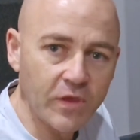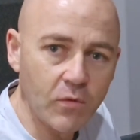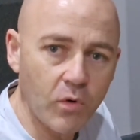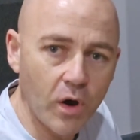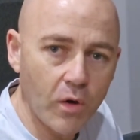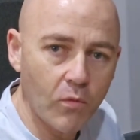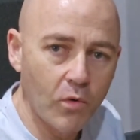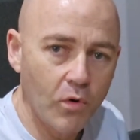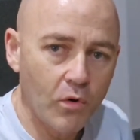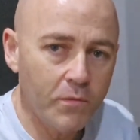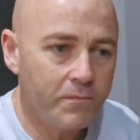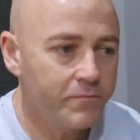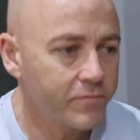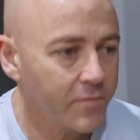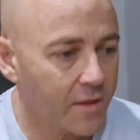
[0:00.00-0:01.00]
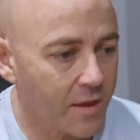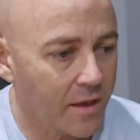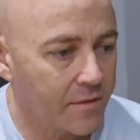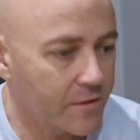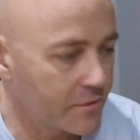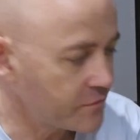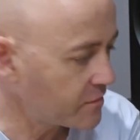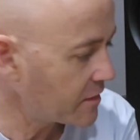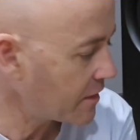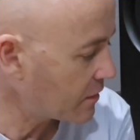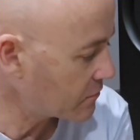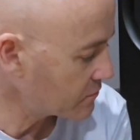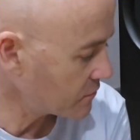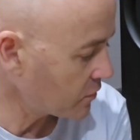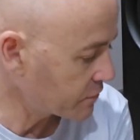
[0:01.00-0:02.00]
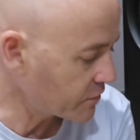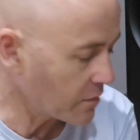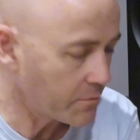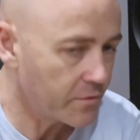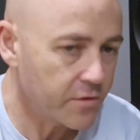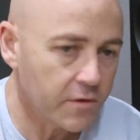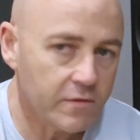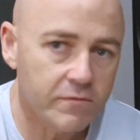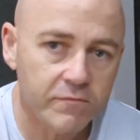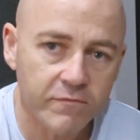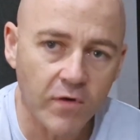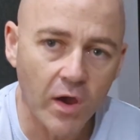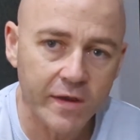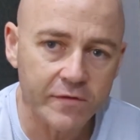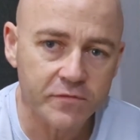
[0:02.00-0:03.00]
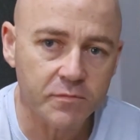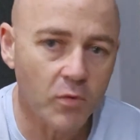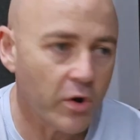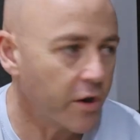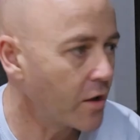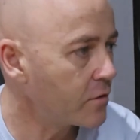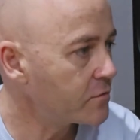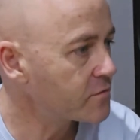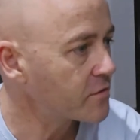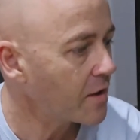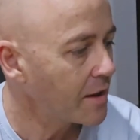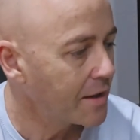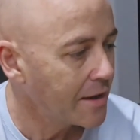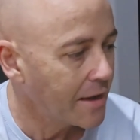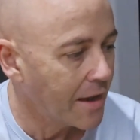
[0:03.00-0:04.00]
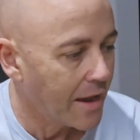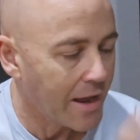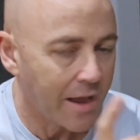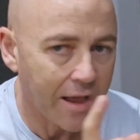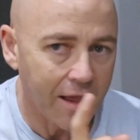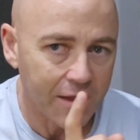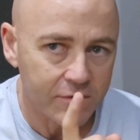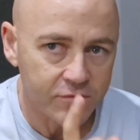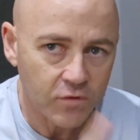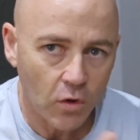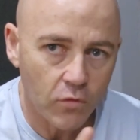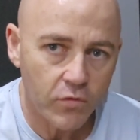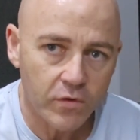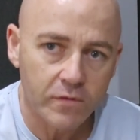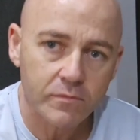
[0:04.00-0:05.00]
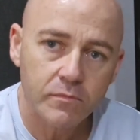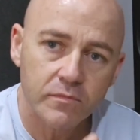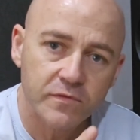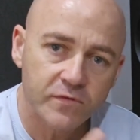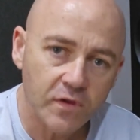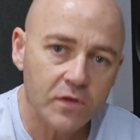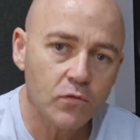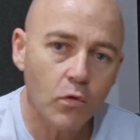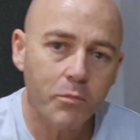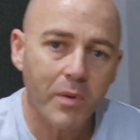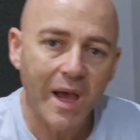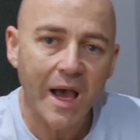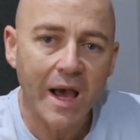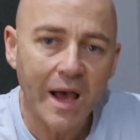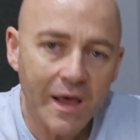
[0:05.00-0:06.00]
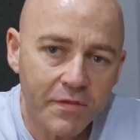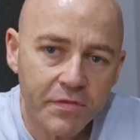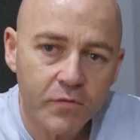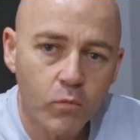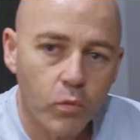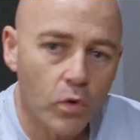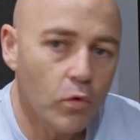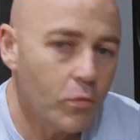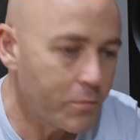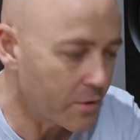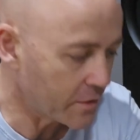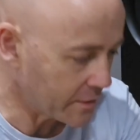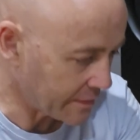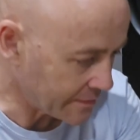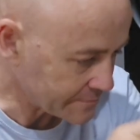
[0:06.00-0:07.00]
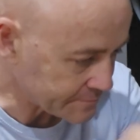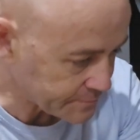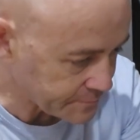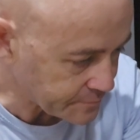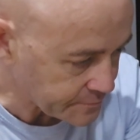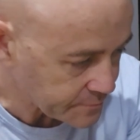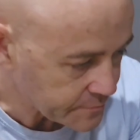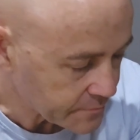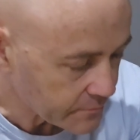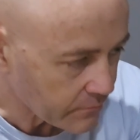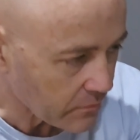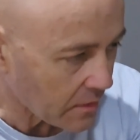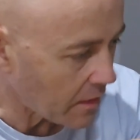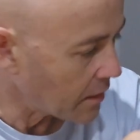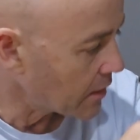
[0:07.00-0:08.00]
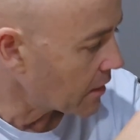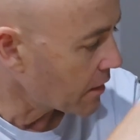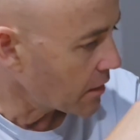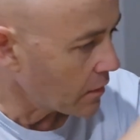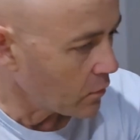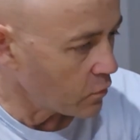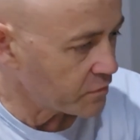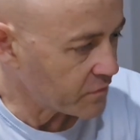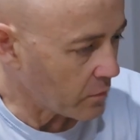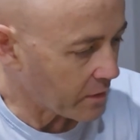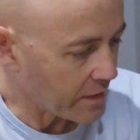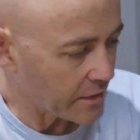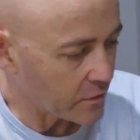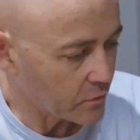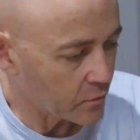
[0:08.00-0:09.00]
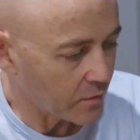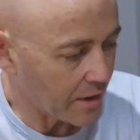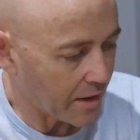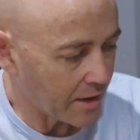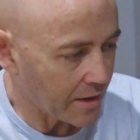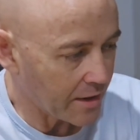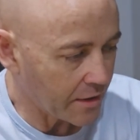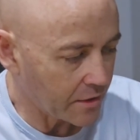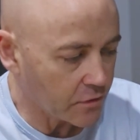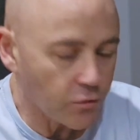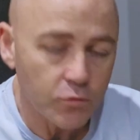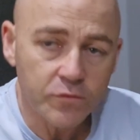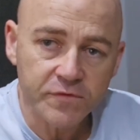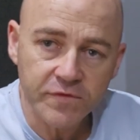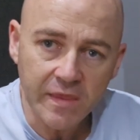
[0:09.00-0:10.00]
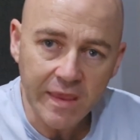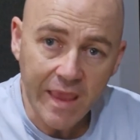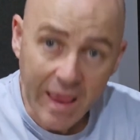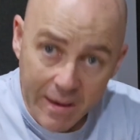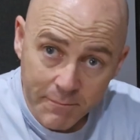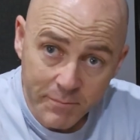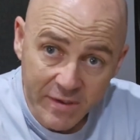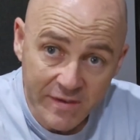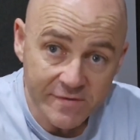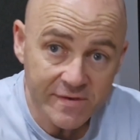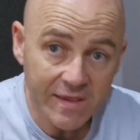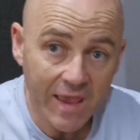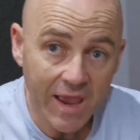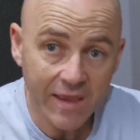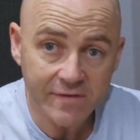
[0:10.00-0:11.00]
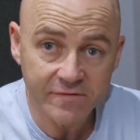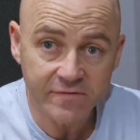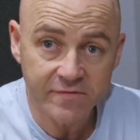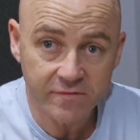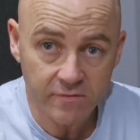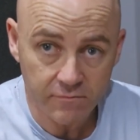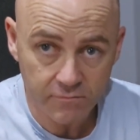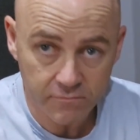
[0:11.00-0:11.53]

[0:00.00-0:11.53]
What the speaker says: quite warm. They're sitting on top of the 1.2'S monos. So the signal path will be, so we're going to use the MPD8's